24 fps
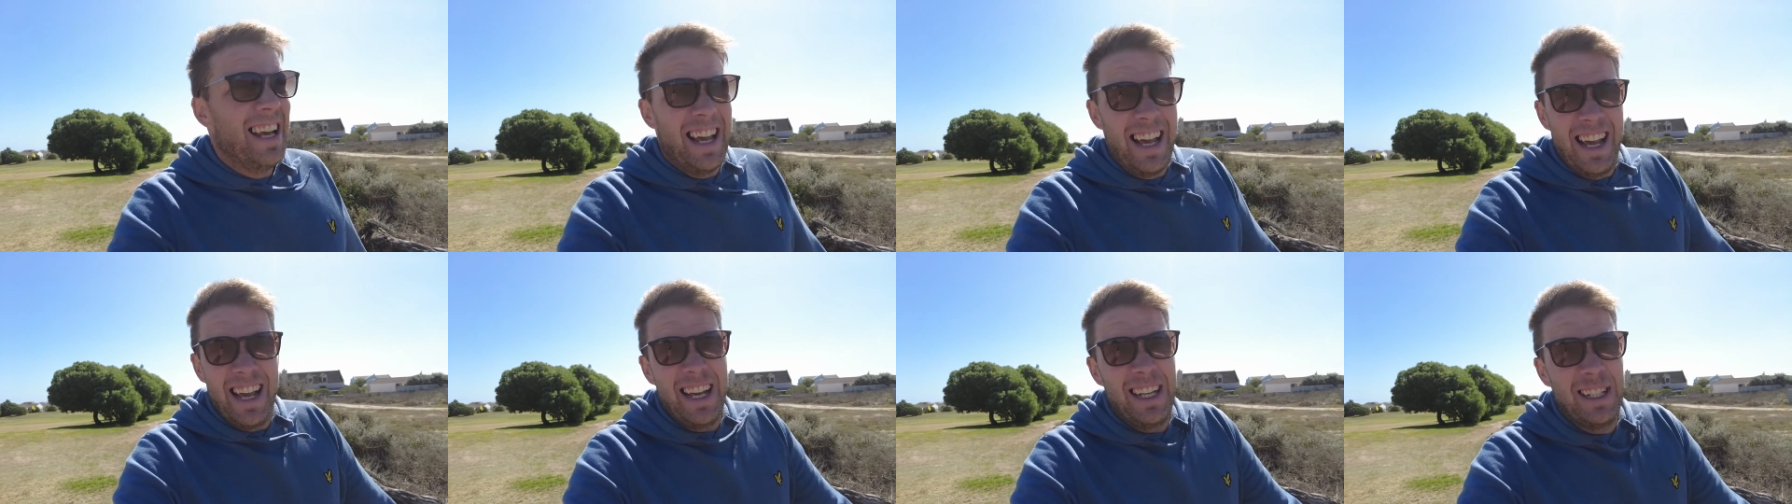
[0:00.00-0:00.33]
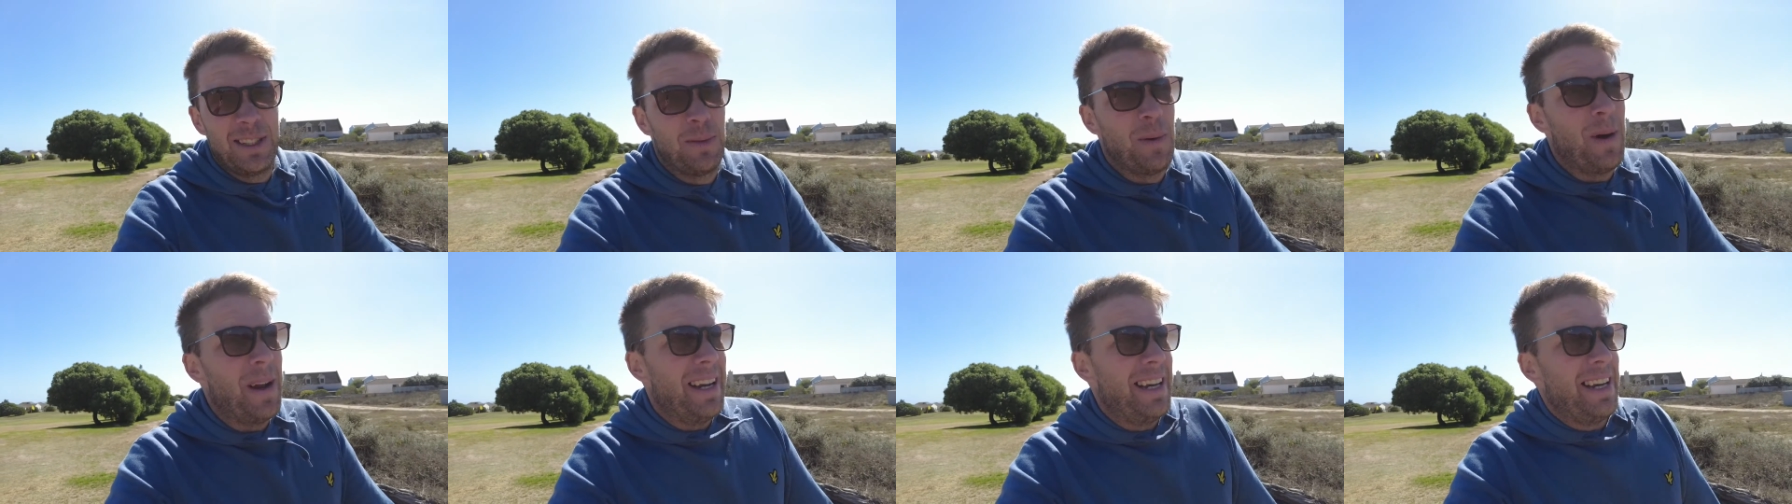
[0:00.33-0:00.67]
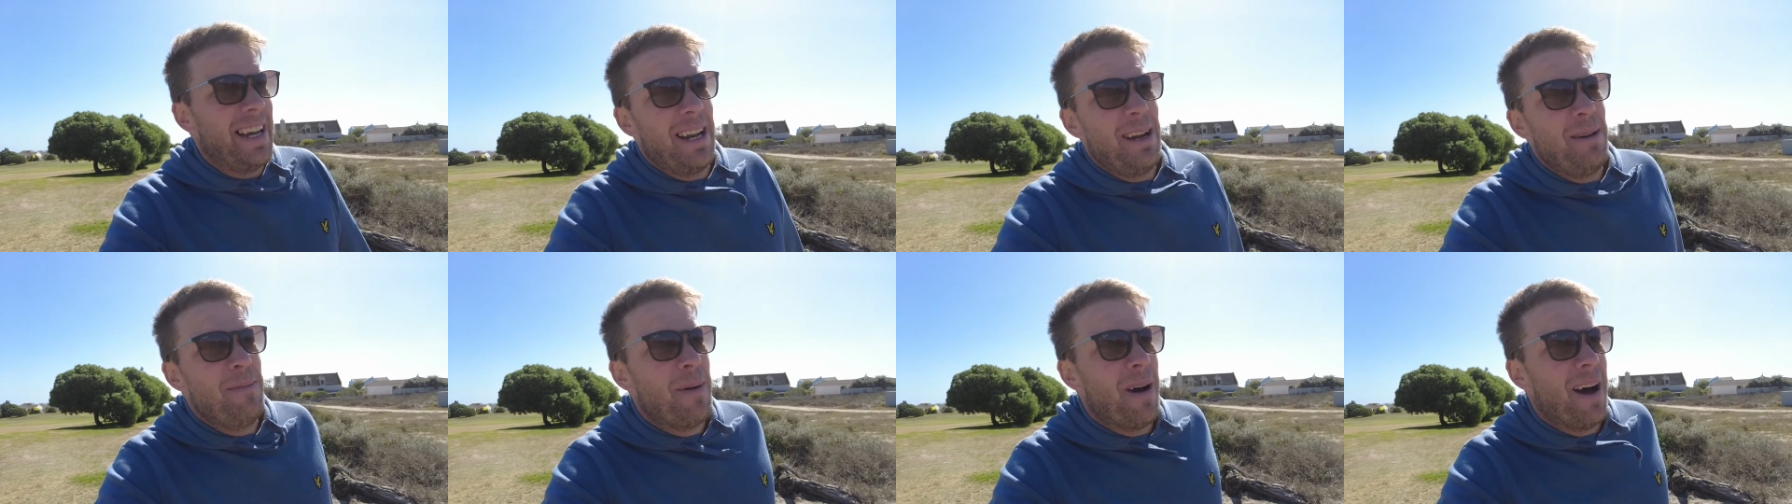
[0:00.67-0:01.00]
it is
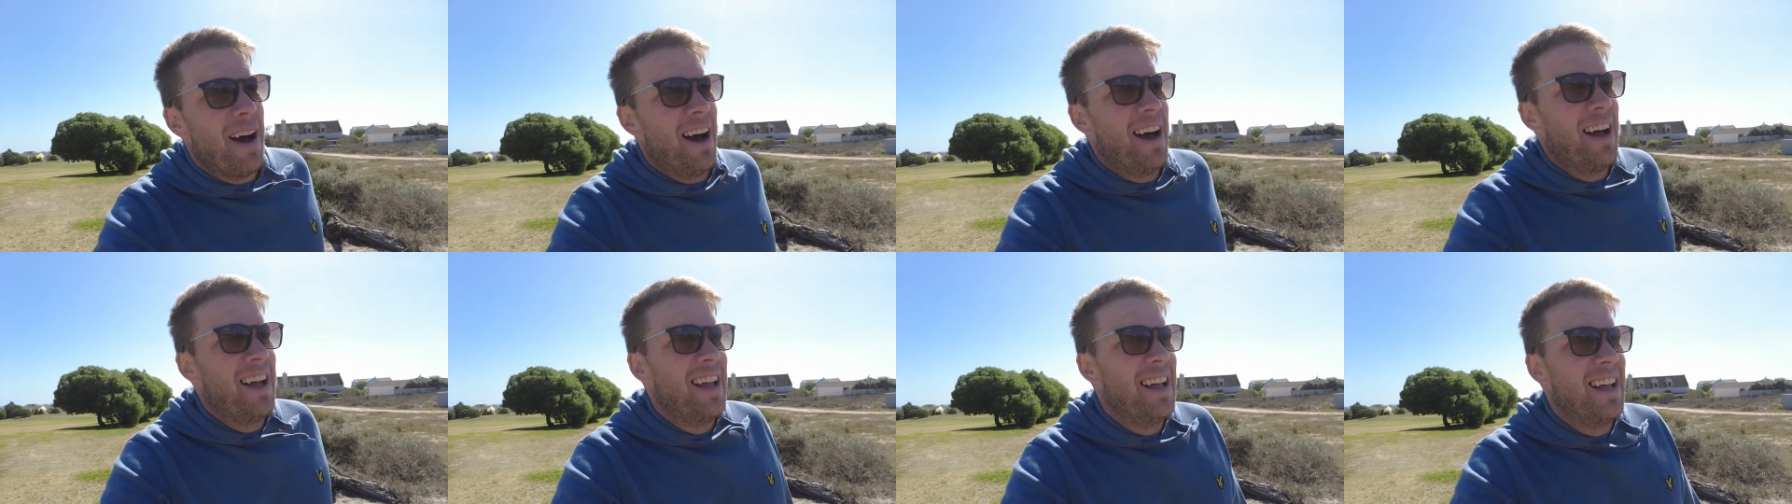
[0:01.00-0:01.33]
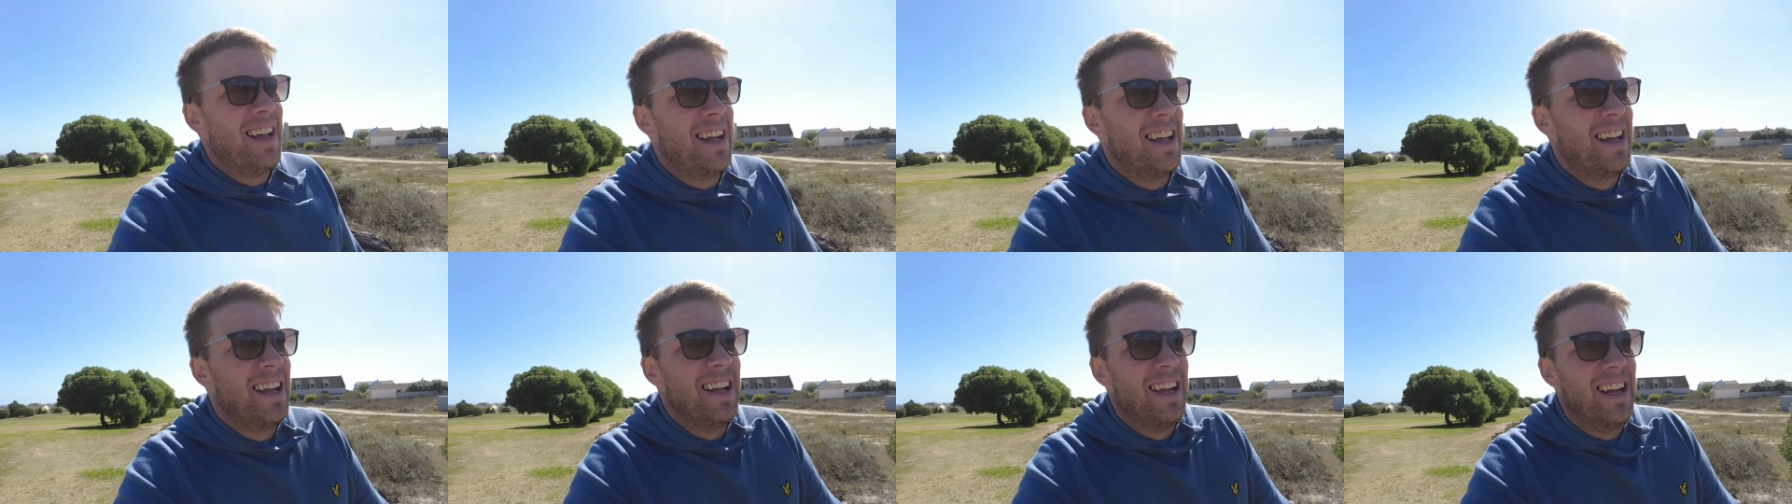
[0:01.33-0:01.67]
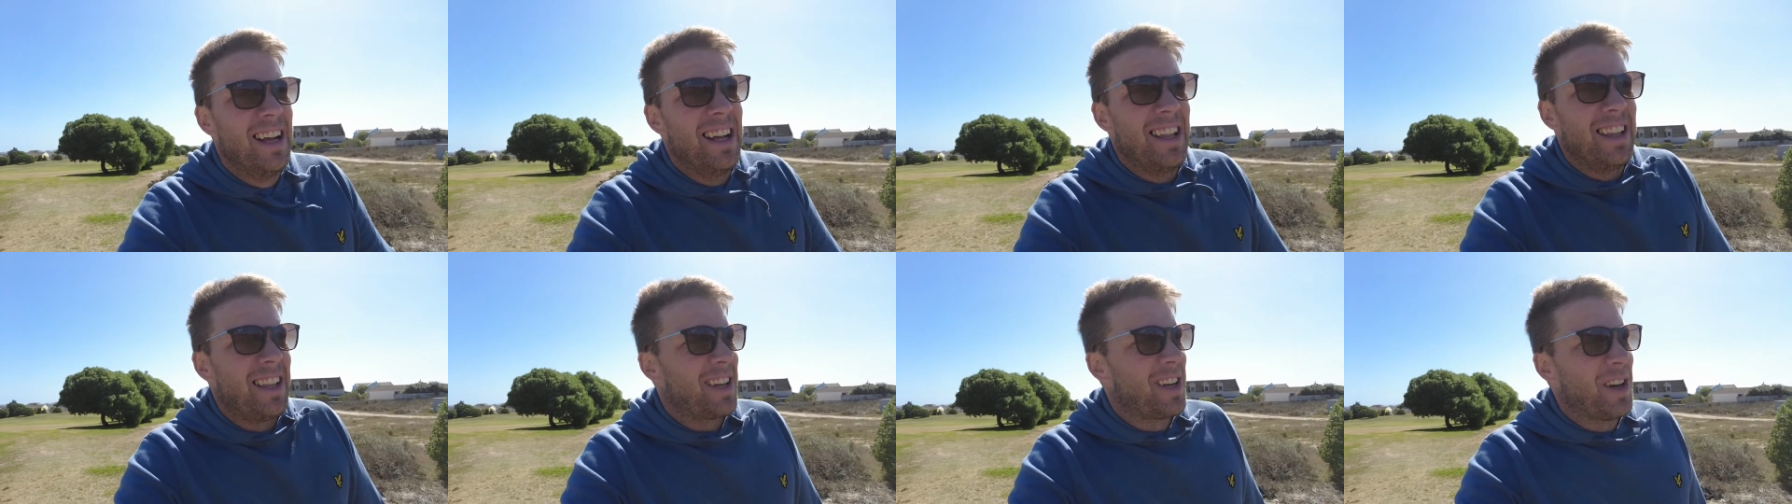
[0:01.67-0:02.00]
windy, but
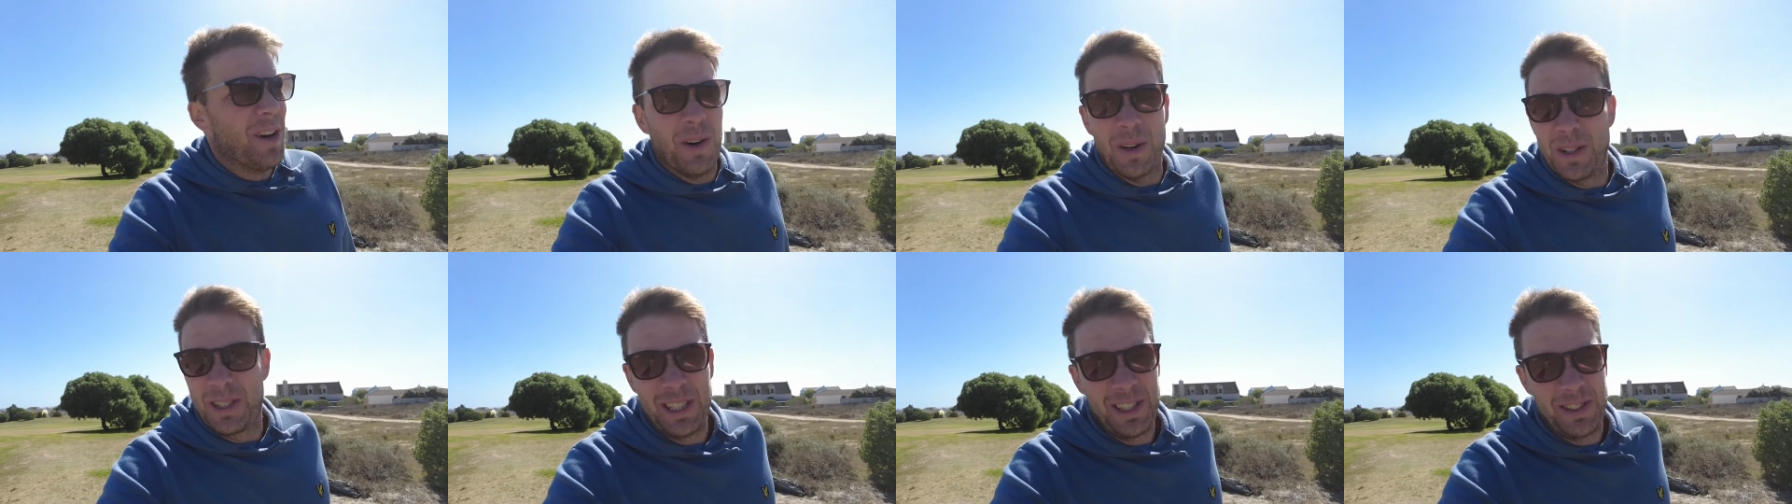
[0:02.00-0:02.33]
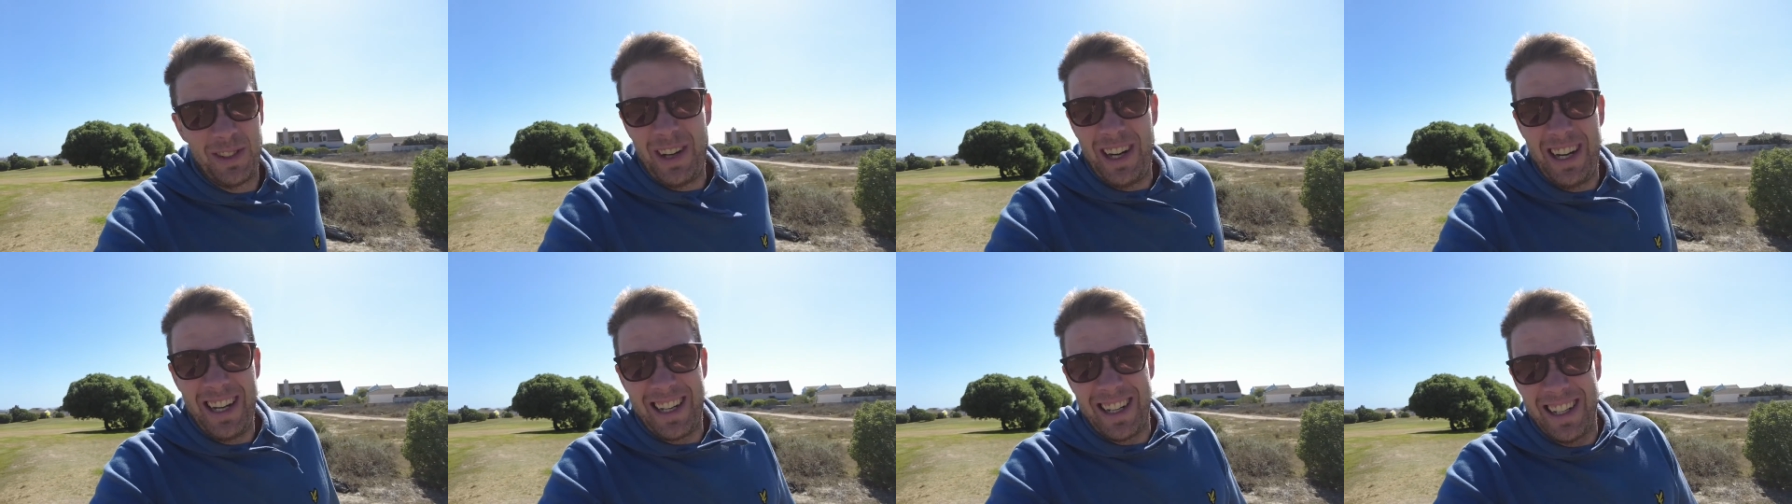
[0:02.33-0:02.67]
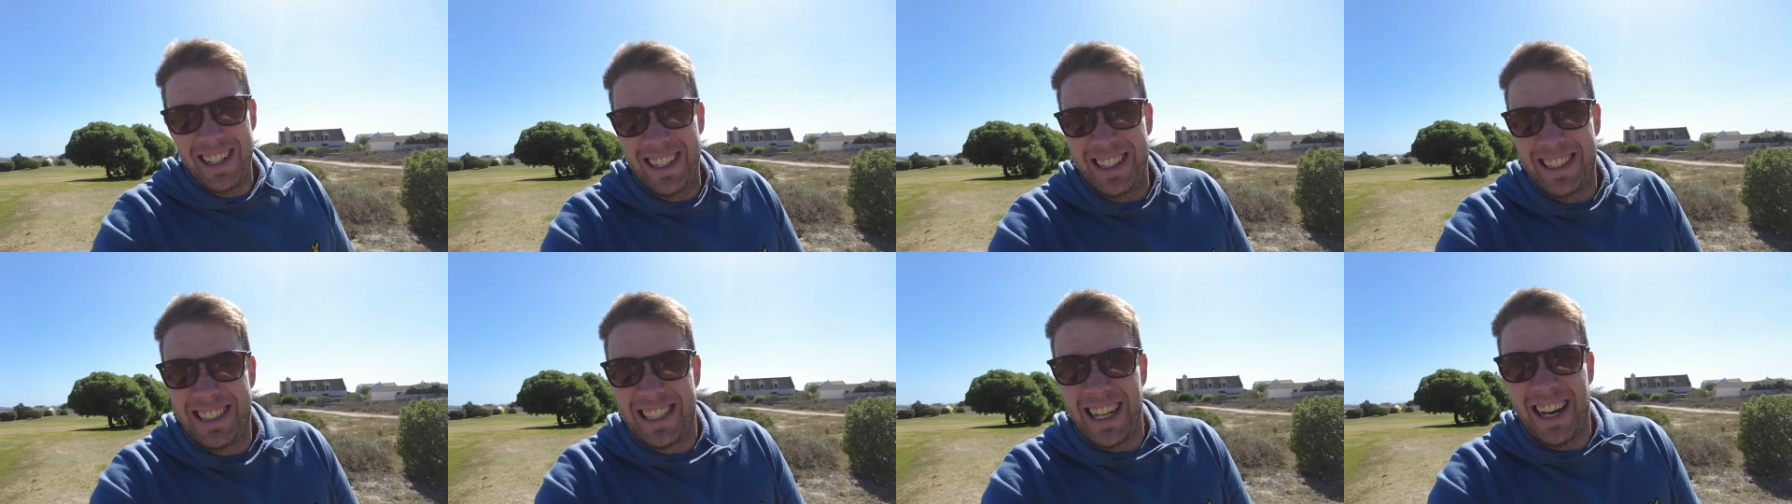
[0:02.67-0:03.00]
the course is really good.